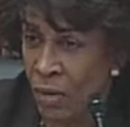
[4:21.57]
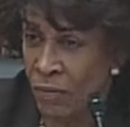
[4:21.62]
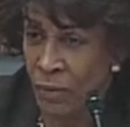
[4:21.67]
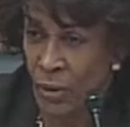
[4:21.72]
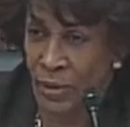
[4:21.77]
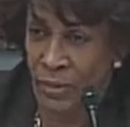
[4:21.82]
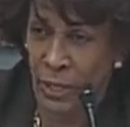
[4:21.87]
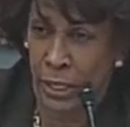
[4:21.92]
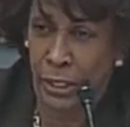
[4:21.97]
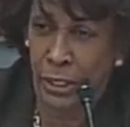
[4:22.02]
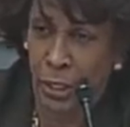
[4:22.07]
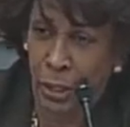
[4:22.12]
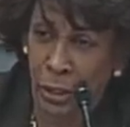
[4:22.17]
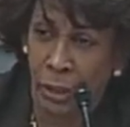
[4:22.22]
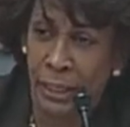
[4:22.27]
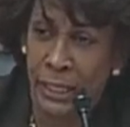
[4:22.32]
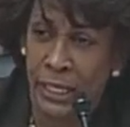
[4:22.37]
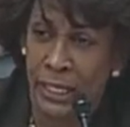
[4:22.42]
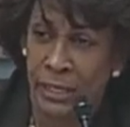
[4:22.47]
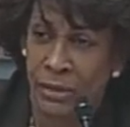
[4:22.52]
for their
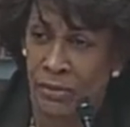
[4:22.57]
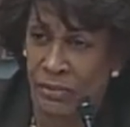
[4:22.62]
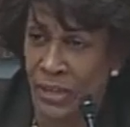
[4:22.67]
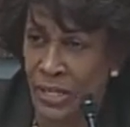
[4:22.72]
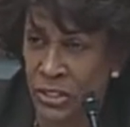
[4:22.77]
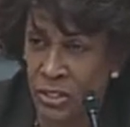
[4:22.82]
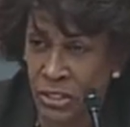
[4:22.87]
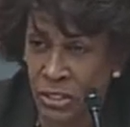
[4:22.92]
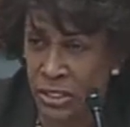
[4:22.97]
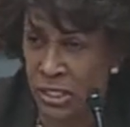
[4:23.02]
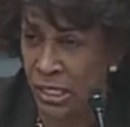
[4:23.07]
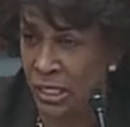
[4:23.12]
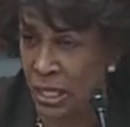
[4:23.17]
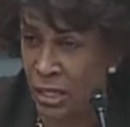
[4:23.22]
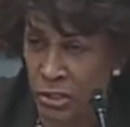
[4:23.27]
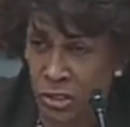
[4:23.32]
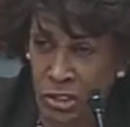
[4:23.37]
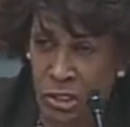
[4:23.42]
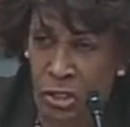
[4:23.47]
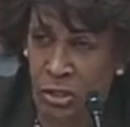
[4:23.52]
yearly conventions and
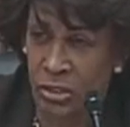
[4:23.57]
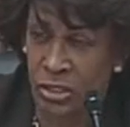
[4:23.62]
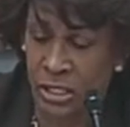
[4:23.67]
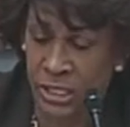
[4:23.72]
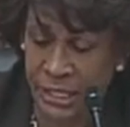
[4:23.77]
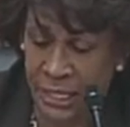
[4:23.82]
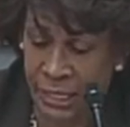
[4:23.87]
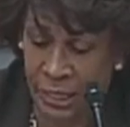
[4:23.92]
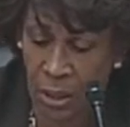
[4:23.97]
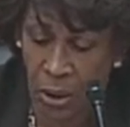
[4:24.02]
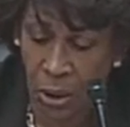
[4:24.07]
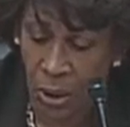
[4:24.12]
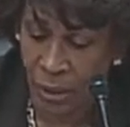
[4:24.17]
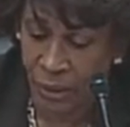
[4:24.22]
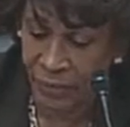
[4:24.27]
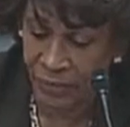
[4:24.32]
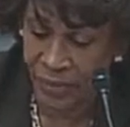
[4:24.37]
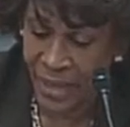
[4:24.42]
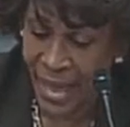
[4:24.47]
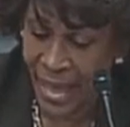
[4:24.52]
their churches and
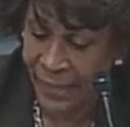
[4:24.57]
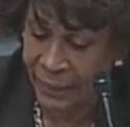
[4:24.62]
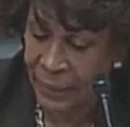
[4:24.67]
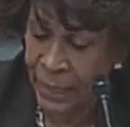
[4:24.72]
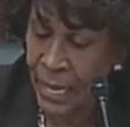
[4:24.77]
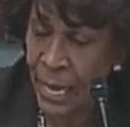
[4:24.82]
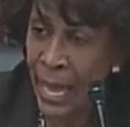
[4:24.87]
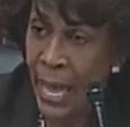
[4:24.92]
all of that.